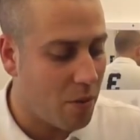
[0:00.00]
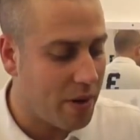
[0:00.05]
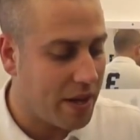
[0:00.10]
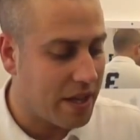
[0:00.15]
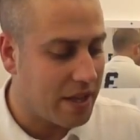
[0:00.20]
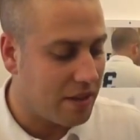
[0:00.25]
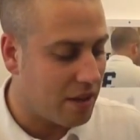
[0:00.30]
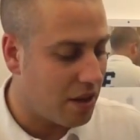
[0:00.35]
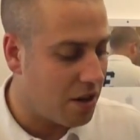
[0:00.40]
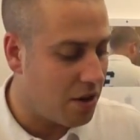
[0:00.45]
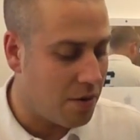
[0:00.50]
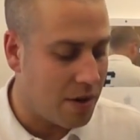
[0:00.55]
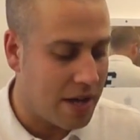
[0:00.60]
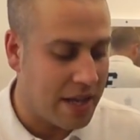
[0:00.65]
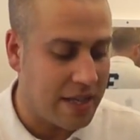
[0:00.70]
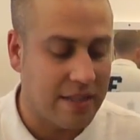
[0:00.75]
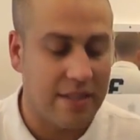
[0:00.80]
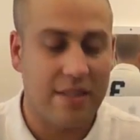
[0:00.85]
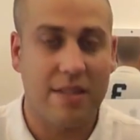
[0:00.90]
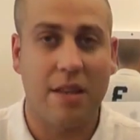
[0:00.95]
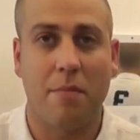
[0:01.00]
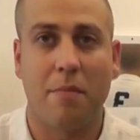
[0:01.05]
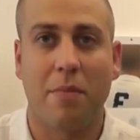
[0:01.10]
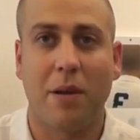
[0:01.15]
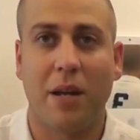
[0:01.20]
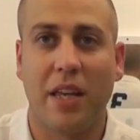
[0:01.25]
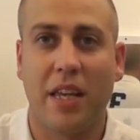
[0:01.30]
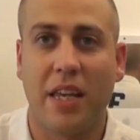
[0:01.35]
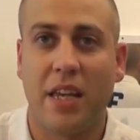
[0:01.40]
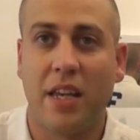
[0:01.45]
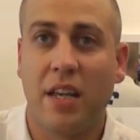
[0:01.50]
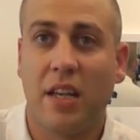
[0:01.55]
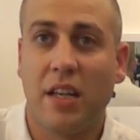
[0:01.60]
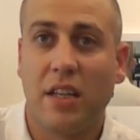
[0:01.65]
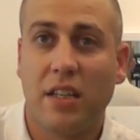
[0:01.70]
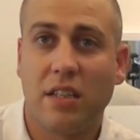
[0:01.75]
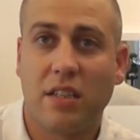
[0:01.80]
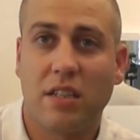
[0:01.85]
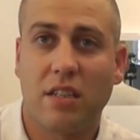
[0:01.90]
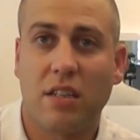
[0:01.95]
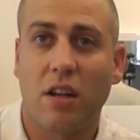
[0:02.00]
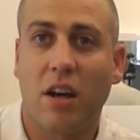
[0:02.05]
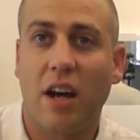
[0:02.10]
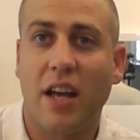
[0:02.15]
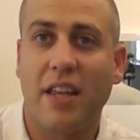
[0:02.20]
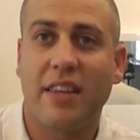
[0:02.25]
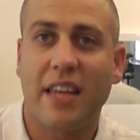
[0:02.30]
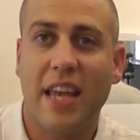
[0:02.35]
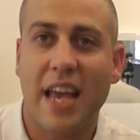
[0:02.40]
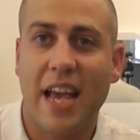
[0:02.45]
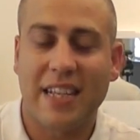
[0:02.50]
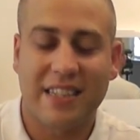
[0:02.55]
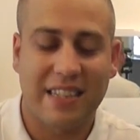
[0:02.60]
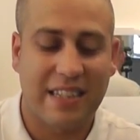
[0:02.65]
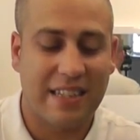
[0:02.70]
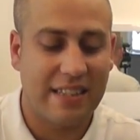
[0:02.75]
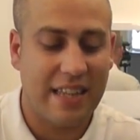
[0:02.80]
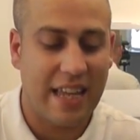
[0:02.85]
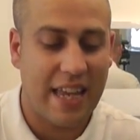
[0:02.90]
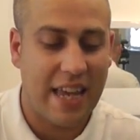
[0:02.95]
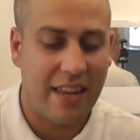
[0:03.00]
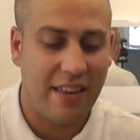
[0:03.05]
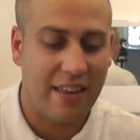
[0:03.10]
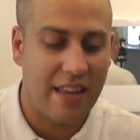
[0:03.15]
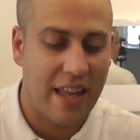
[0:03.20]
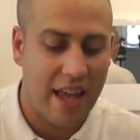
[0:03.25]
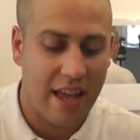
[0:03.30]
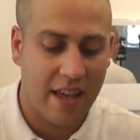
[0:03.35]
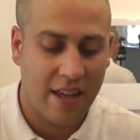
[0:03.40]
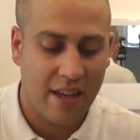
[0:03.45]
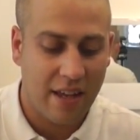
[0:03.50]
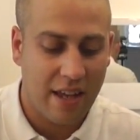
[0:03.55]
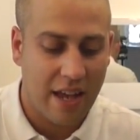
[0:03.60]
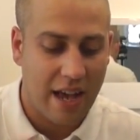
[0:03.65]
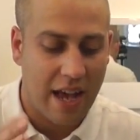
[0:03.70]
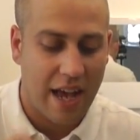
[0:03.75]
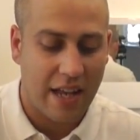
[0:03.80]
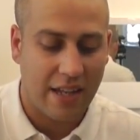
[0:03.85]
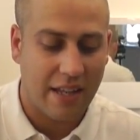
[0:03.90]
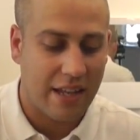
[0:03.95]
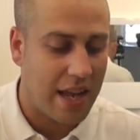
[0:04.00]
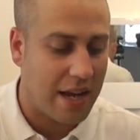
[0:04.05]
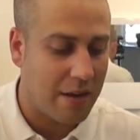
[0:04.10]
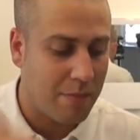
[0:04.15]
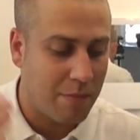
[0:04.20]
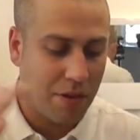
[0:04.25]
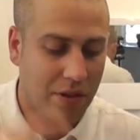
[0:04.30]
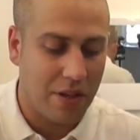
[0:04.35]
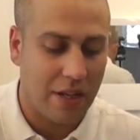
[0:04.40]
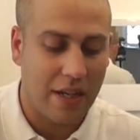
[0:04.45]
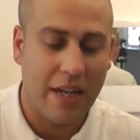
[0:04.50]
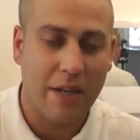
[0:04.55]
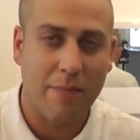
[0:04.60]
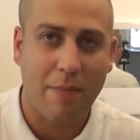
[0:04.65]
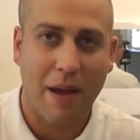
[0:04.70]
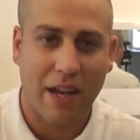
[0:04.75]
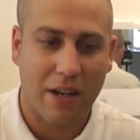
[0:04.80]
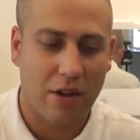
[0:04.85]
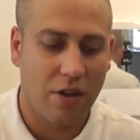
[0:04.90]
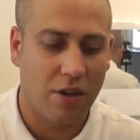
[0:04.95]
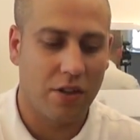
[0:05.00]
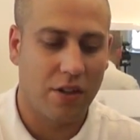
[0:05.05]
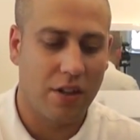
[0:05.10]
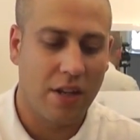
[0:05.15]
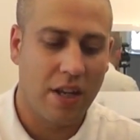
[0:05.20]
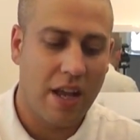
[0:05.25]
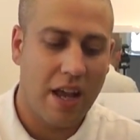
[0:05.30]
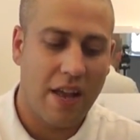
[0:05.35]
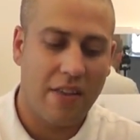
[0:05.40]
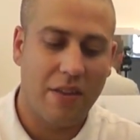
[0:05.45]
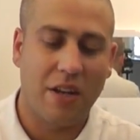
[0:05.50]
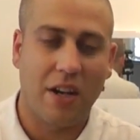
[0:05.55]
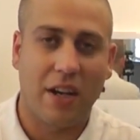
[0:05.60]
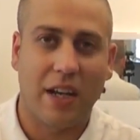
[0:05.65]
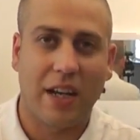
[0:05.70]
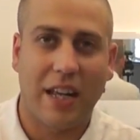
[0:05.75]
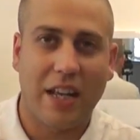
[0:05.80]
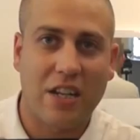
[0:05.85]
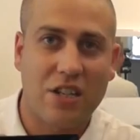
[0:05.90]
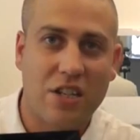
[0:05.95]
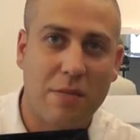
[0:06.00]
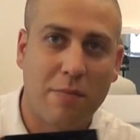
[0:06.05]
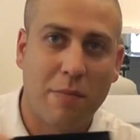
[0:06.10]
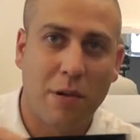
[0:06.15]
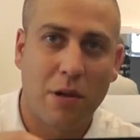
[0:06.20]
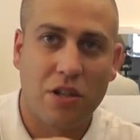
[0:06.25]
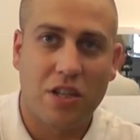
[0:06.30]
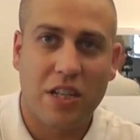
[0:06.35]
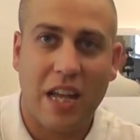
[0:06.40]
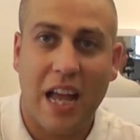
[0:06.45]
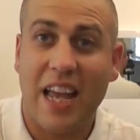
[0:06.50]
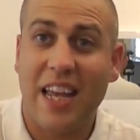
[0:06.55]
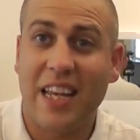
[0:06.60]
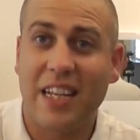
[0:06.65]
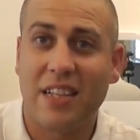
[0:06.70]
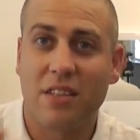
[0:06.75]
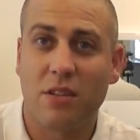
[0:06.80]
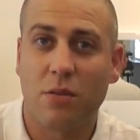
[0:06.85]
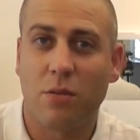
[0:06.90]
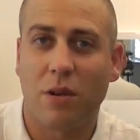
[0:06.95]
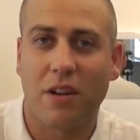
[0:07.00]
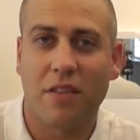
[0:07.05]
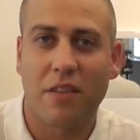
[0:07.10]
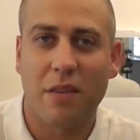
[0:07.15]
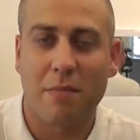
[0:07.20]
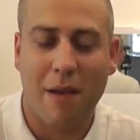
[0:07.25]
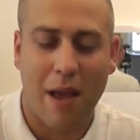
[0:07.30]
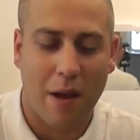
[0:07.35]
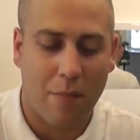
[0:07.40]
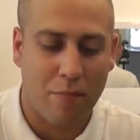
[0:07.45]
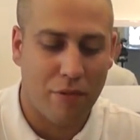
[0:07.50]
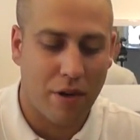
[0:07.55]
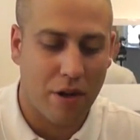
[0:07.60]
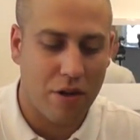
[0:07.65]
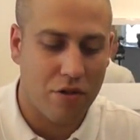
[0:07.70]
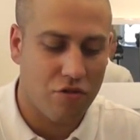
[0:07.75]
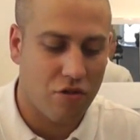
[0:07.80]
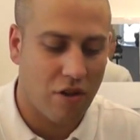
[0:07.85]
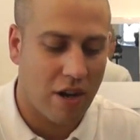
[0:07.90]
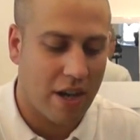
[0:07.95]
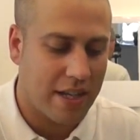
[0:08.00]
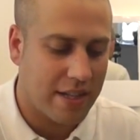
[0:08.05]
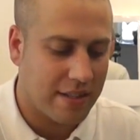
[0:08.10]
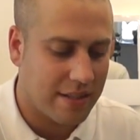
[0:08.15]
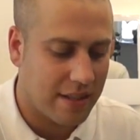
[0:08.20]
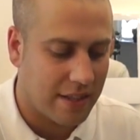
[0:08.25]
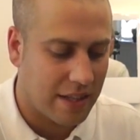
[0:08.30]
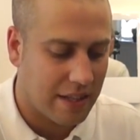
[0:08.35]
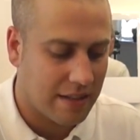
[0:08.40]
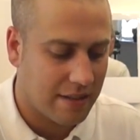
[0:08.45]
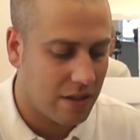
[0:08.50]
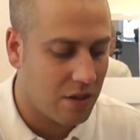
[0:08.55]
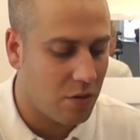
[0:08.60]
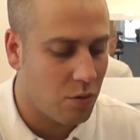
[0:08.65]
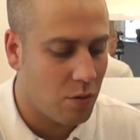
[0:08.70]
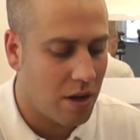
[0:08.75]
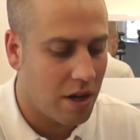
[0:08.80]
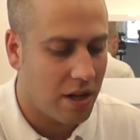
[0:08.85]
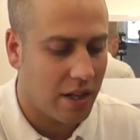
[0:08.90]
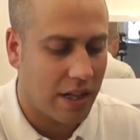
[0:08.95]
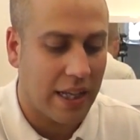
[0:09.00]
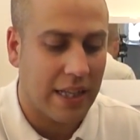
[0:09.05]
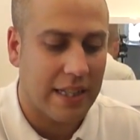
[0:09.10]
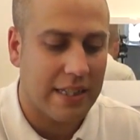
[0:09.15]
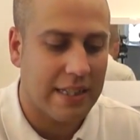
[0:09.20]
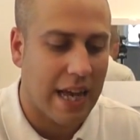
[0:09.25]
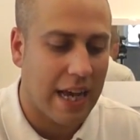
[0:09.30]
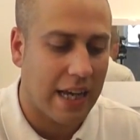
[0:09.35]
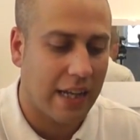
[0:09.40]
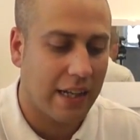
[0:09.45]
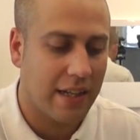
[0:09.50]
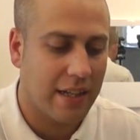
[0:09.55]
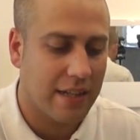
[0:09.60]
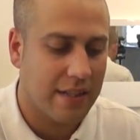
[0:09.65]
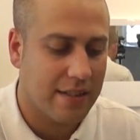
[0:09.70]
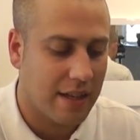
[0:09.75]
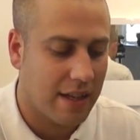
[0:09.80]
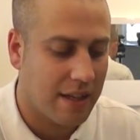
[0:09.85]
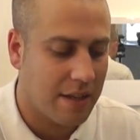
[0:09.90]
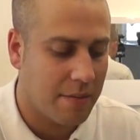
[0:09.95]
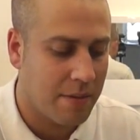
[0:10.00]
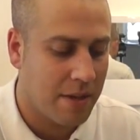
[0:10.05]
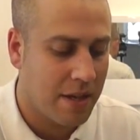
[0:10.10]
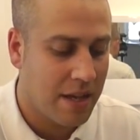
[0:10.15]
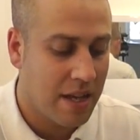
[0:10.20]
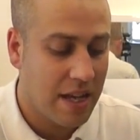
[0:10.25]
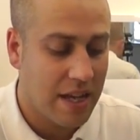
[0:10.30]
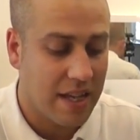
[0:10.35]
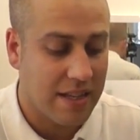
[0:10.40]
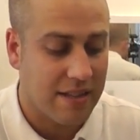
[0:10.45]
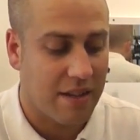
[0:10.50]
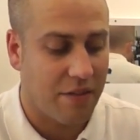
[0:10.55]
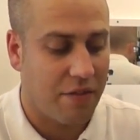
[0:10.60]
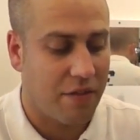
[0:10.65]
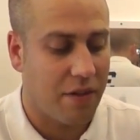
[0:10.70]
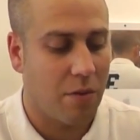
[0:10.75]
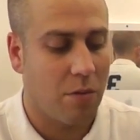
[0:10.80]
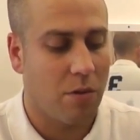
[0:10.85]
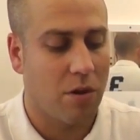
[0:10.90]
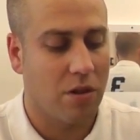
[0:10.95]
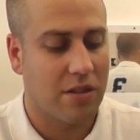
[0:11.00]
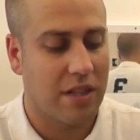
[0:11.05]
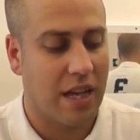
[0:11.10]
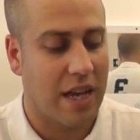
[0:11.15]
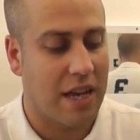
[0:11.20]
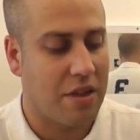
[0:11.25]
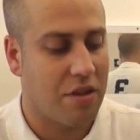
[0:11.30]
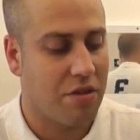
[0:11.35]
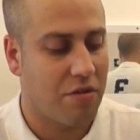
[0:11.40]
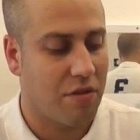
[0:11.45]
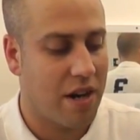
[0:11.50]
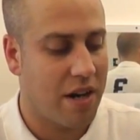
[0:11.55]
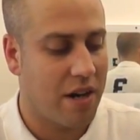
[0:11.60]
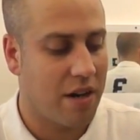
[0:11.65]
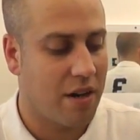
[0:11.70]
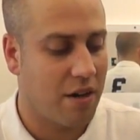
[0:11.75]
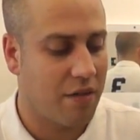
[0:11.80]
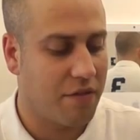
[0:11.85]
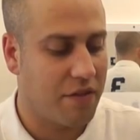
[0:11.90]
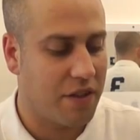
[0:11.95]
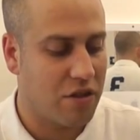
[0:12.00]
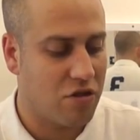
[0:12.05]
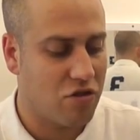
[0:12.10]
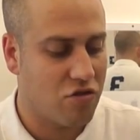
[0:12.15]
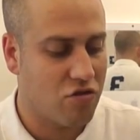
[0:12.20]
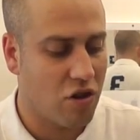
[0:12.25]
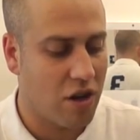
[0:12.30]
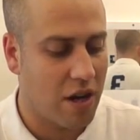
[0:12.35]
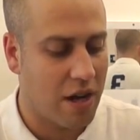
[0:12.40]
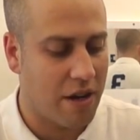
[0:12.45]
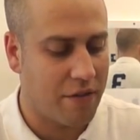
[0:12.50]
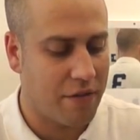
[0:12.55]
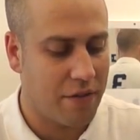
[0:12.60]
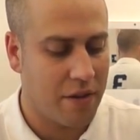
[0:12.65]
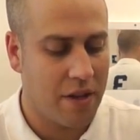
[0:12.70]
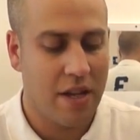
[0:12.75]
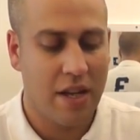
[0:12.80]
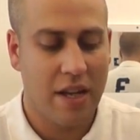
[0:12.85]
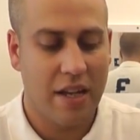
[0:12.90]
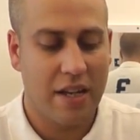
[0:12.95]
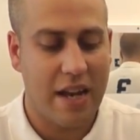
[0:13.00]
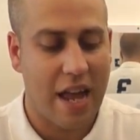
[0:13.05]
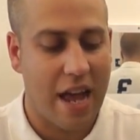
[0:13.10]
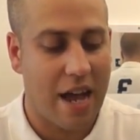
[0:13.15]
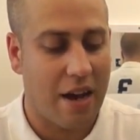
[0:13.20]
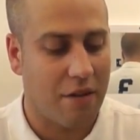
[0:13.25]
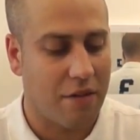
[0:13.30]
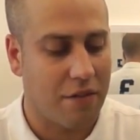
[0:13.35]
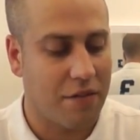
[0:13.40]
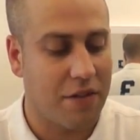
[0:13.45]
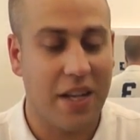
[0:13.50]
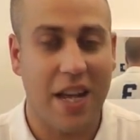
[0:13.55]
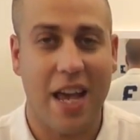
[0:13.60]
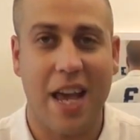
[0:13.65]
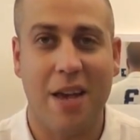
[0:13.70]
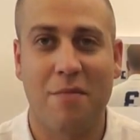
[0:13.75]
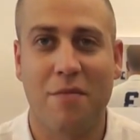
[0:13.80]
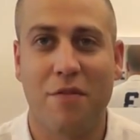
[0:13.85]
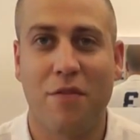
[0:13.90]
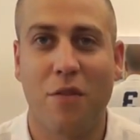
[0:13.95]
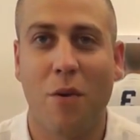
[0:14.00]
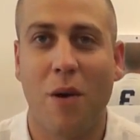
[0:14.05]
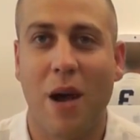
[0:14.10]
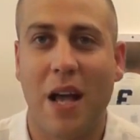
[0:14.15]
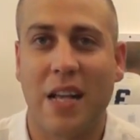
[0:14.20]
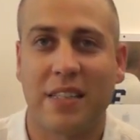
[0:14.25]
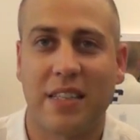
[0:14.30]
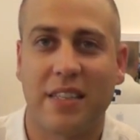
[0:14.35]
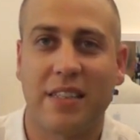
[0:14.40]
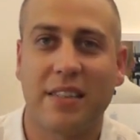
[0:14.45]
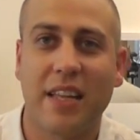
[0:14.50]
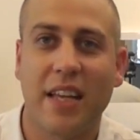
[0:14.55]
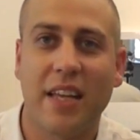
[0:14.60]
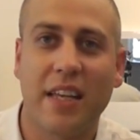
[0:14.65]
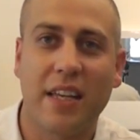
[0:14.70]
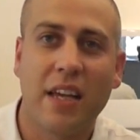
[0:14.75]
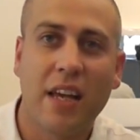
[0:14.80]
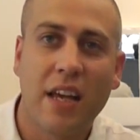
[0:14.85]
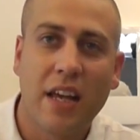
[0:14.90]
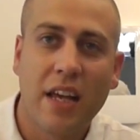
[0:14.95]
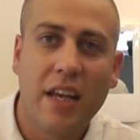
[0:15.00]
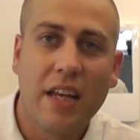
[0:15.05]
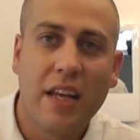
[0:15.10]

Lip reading: what we can do is simply slide the SSD in there and then put the lid back on, and then I can actually push that into one of the Mac Pro trays, and that's going to work exactly the same as if it was a 3.5 inch drive. Now for the M4 SSD.